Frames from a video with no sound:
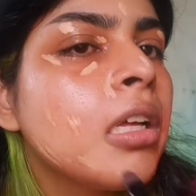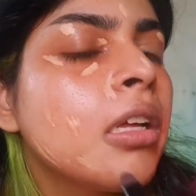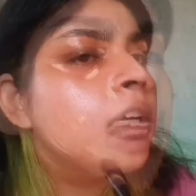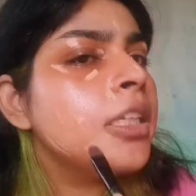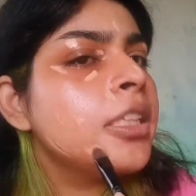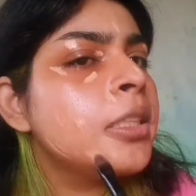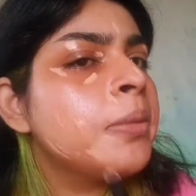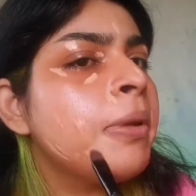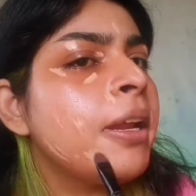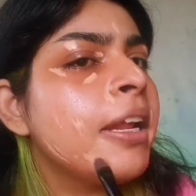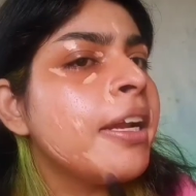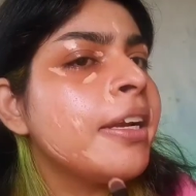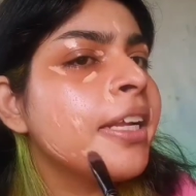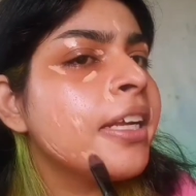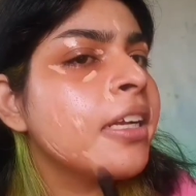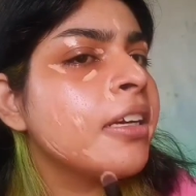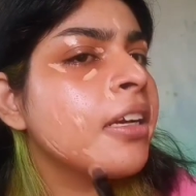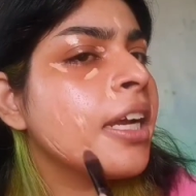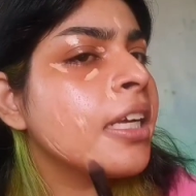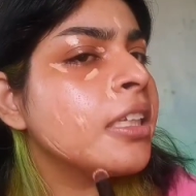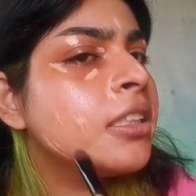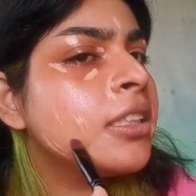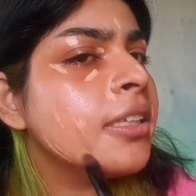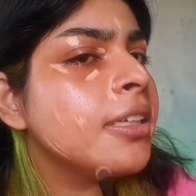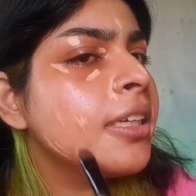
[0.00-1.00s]
It's blending
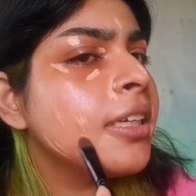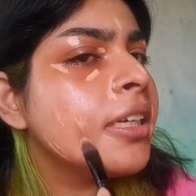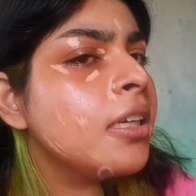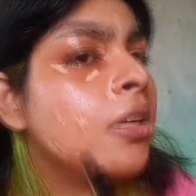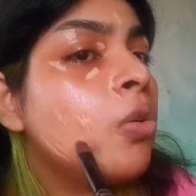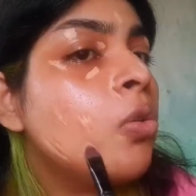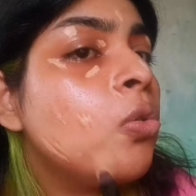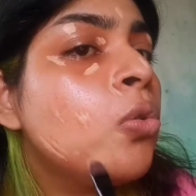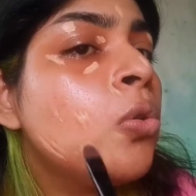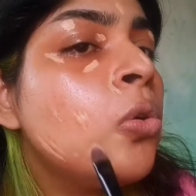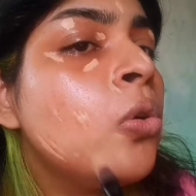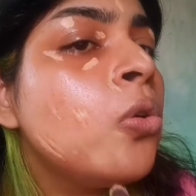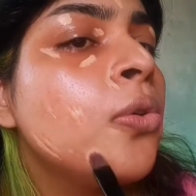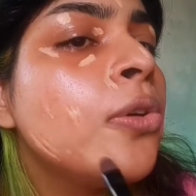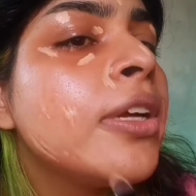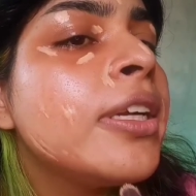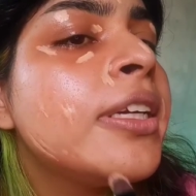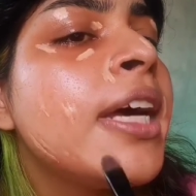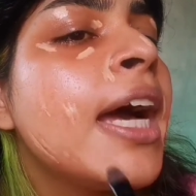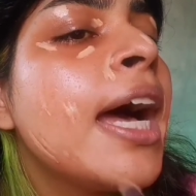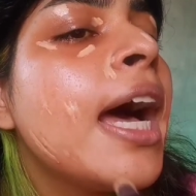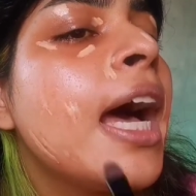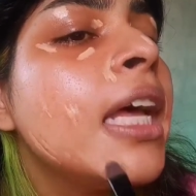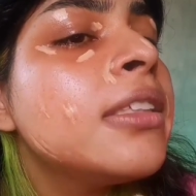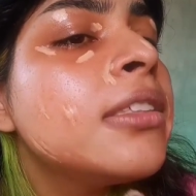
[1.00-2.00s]
nicely. Ooh, it
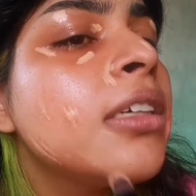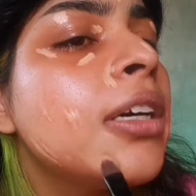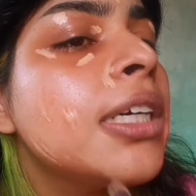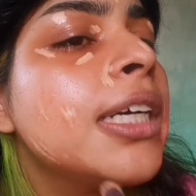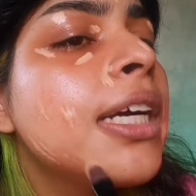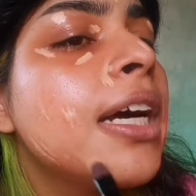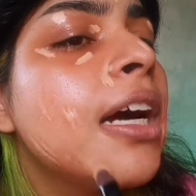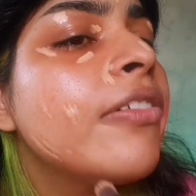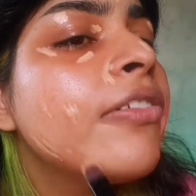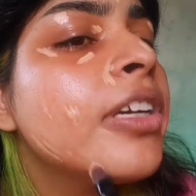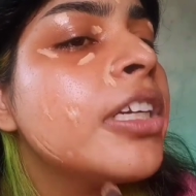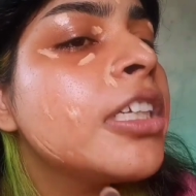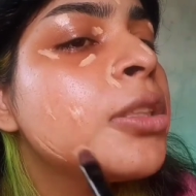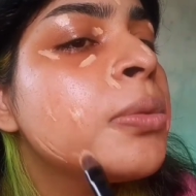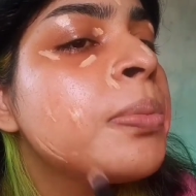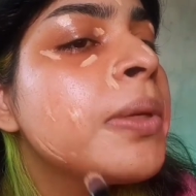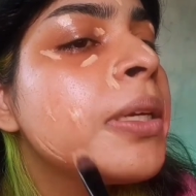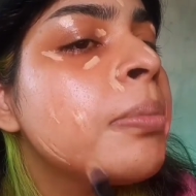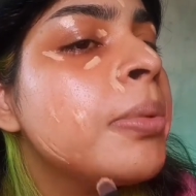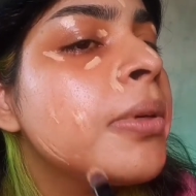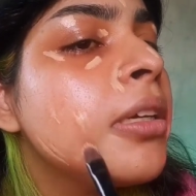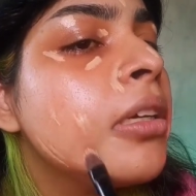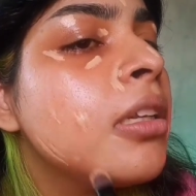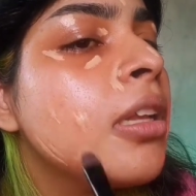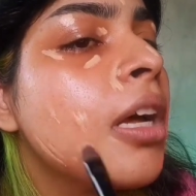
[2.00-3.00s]
has got coverage
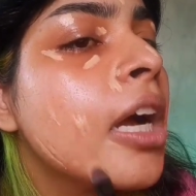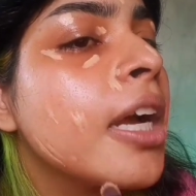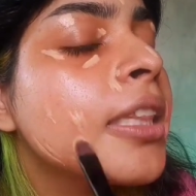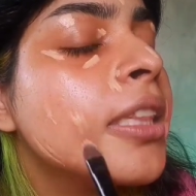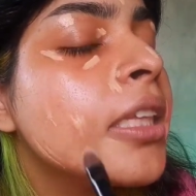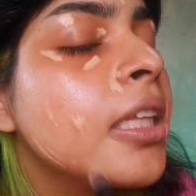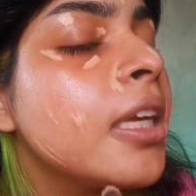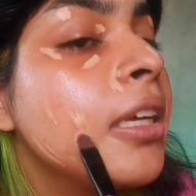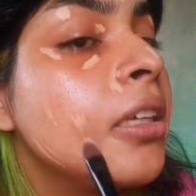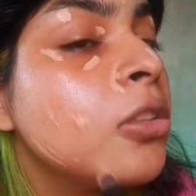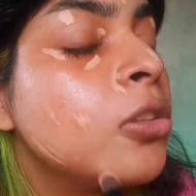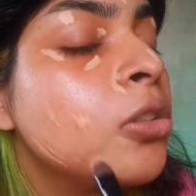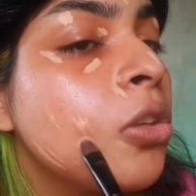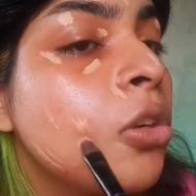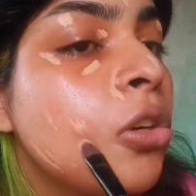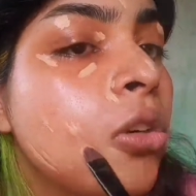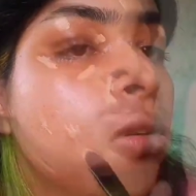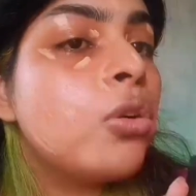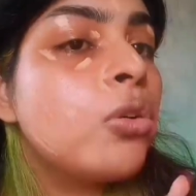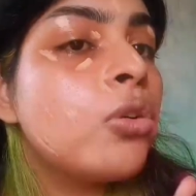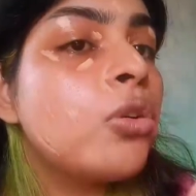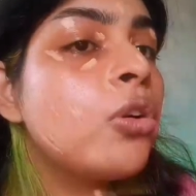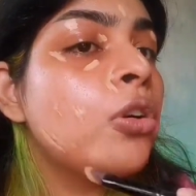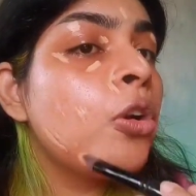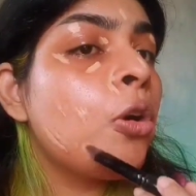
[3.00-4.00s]
people. I think so.
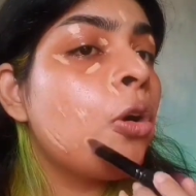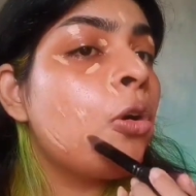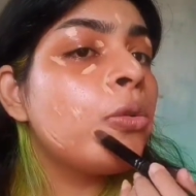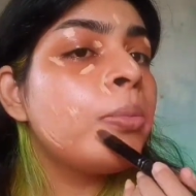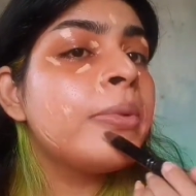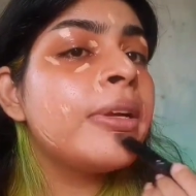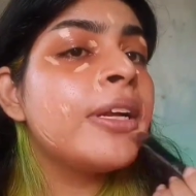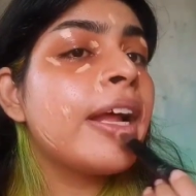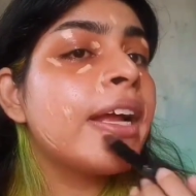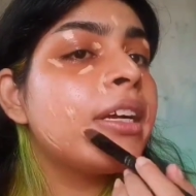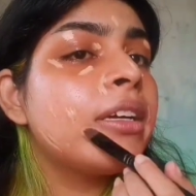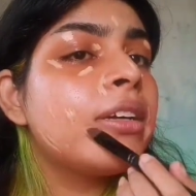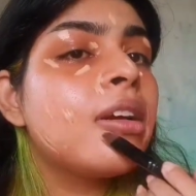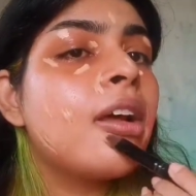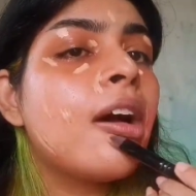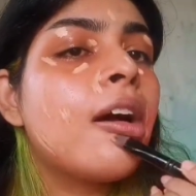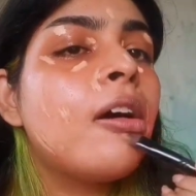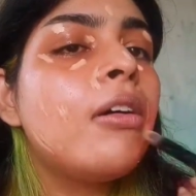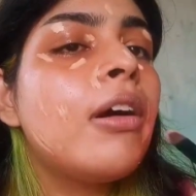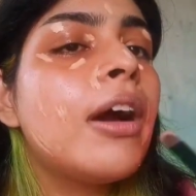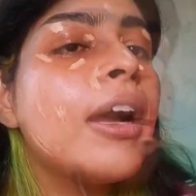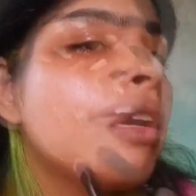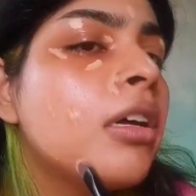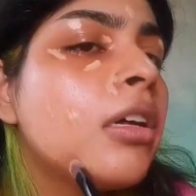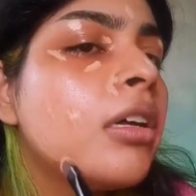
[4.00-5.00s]
Though don't quote me right
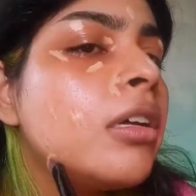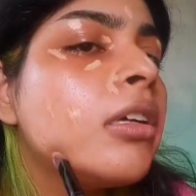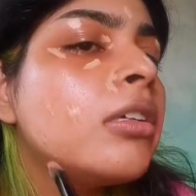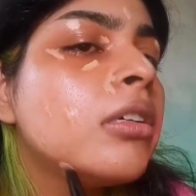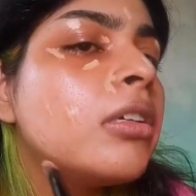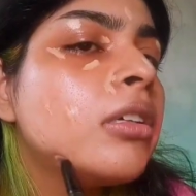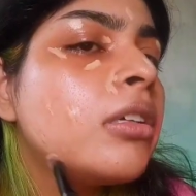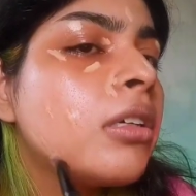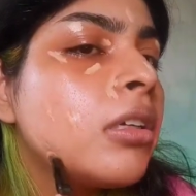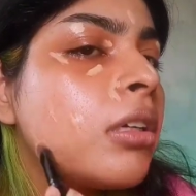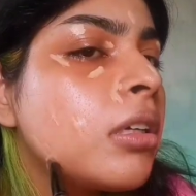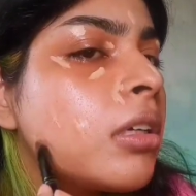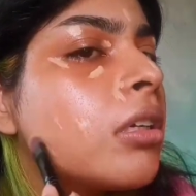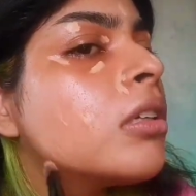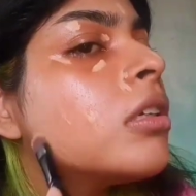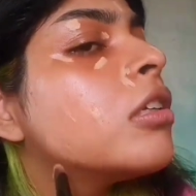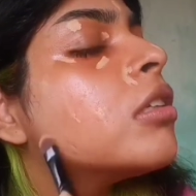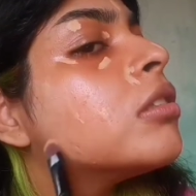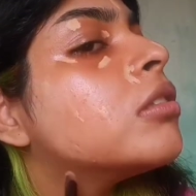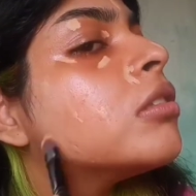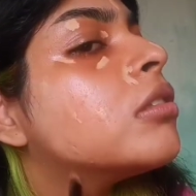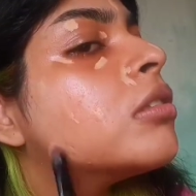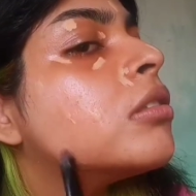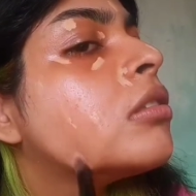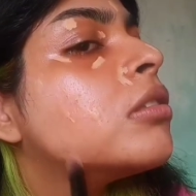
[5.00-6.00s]
now. I wanna blend
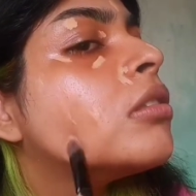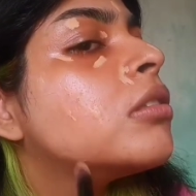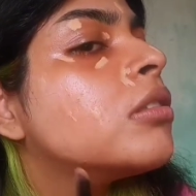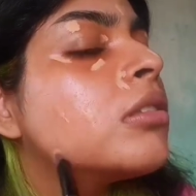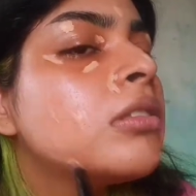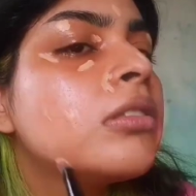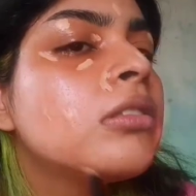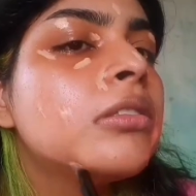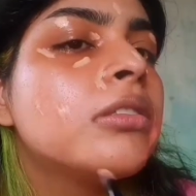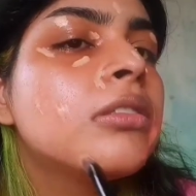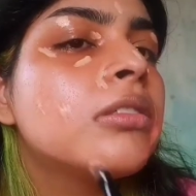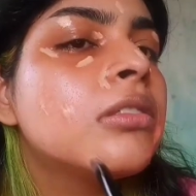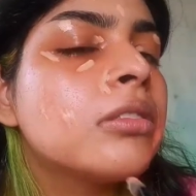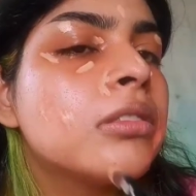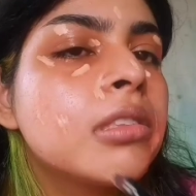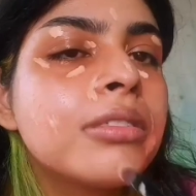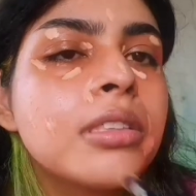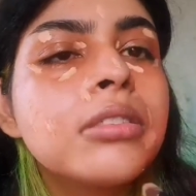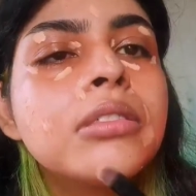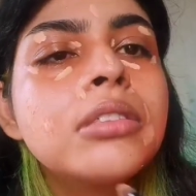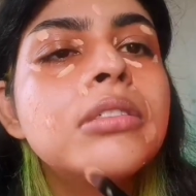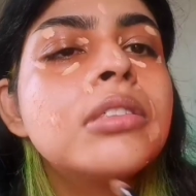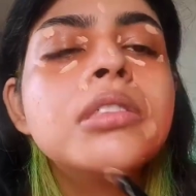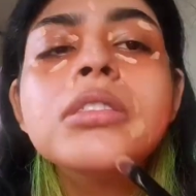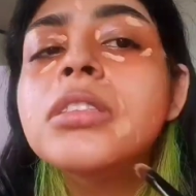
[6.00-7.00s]
everything.
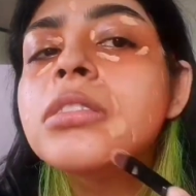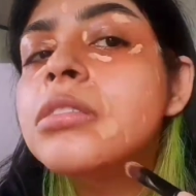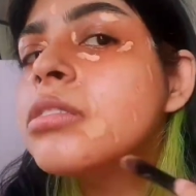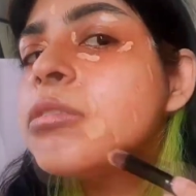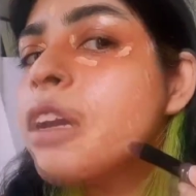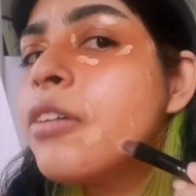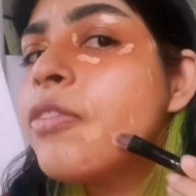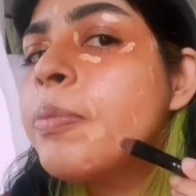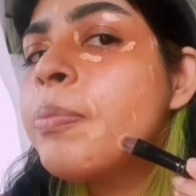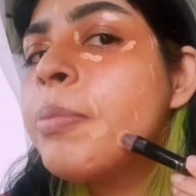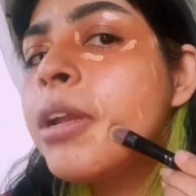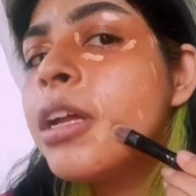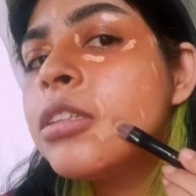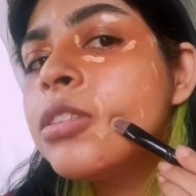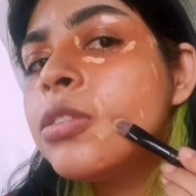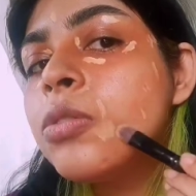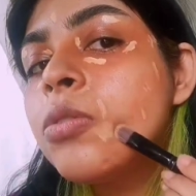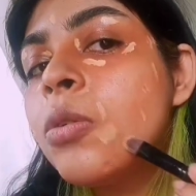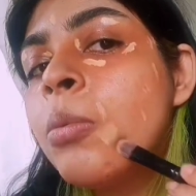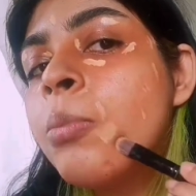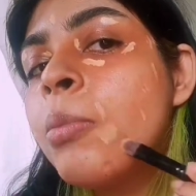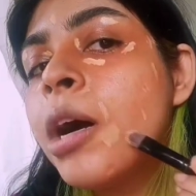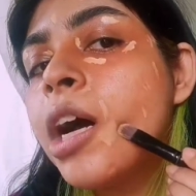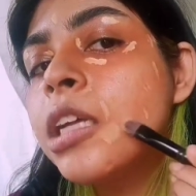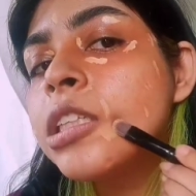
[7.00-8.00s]
I have applied
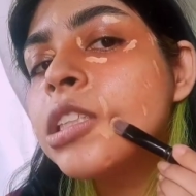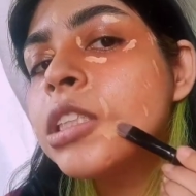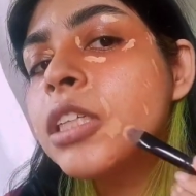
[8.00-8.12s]
so much.